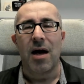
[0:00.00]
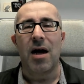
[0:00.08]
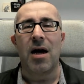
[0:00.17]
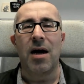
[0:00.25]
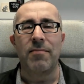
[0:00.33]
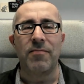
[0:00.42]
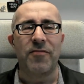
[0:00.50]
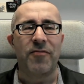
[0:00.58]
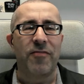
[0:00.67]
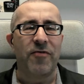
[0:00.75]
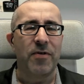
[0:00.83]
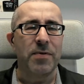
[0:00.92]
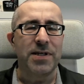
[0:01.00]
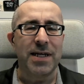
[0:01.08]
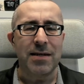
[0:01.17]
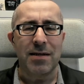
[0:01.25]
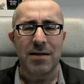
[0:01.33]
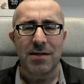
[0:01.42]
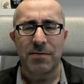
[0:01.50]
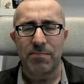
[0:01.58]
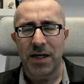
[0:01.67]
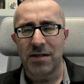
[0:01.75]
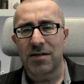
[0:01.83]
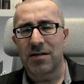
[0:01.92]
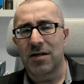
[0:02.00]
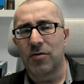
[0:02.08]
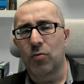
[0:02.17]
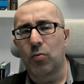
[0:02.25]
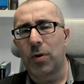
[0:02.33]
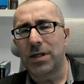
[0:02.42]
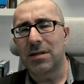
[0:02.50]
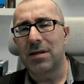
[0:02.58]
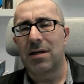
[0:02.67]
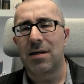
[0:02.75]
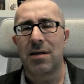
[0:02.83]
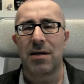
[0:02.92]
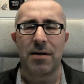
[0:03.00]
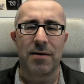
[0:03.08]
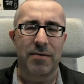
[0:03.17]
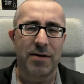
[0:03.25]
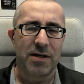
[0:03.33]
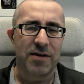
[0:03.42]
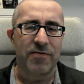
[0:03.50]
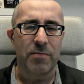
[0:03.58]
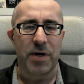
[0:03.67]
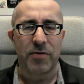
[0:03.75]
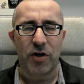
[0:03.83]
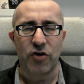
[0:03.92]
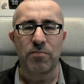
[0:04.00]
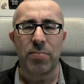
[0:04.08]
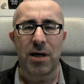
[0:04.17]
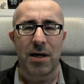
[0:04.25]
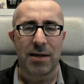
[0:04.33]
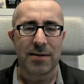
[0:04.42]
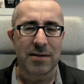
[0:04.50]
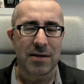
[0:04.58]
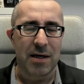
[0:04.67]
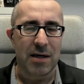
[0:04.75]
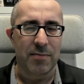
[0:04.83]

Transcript: From the technical specs, so what are the different migration paths